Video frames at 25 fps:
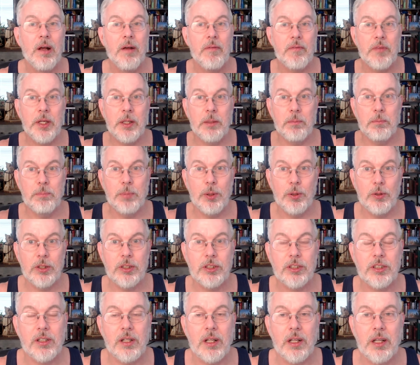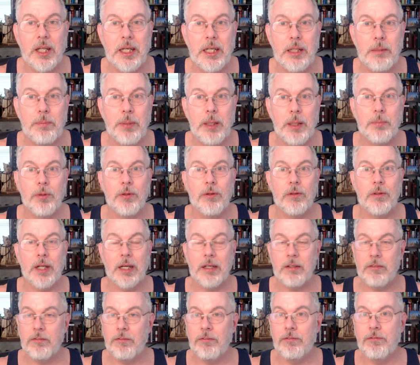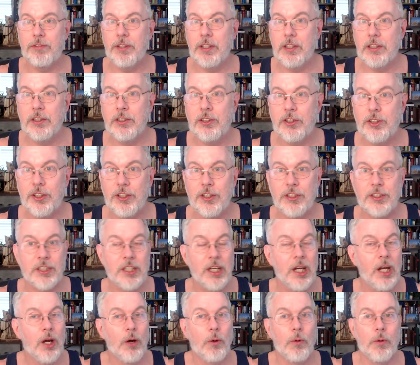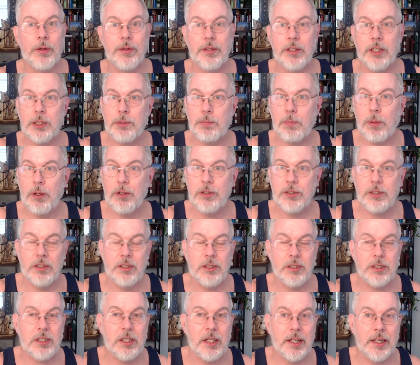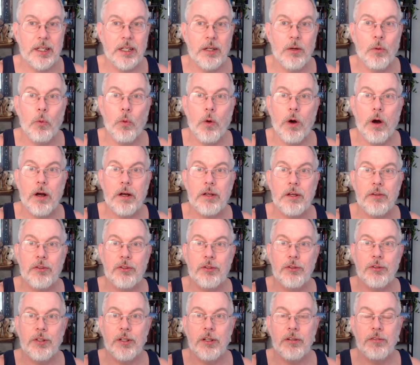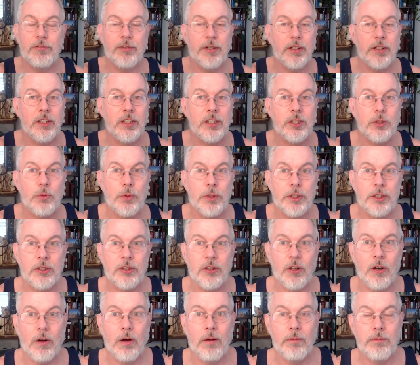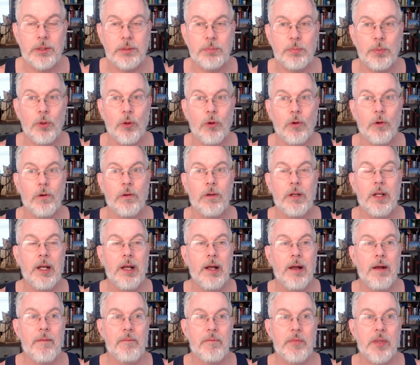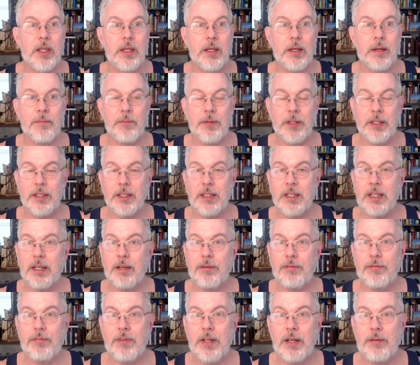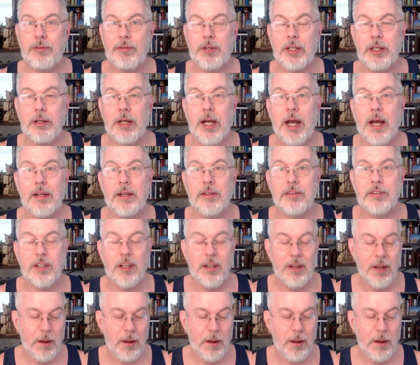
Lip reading: in Buddhist lay people, like villagers, when this person is like walking through their village with his alms bowl. I mean, if he has,